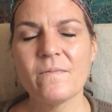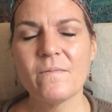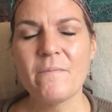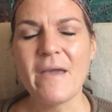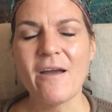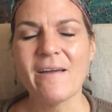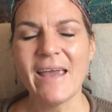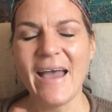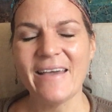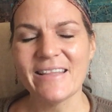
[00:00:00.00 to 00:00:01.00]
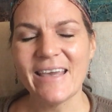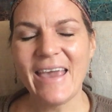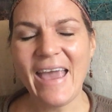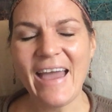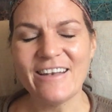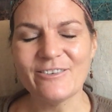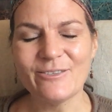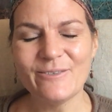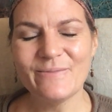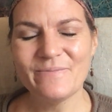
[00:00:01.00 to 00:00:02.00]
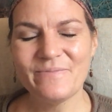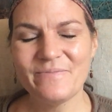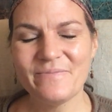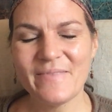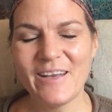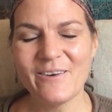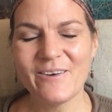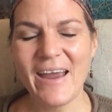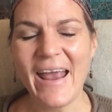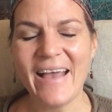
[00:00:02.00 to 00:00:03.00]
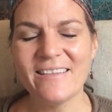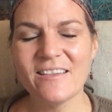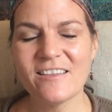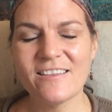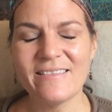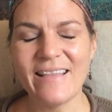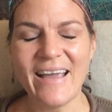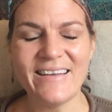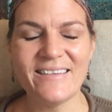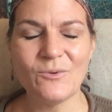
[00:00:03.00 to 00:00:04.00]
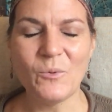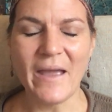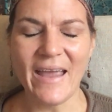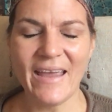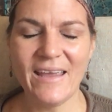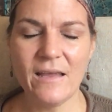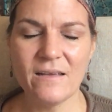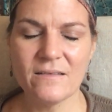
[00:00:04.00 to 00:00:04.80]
Mary has a candle in her hands to light the way.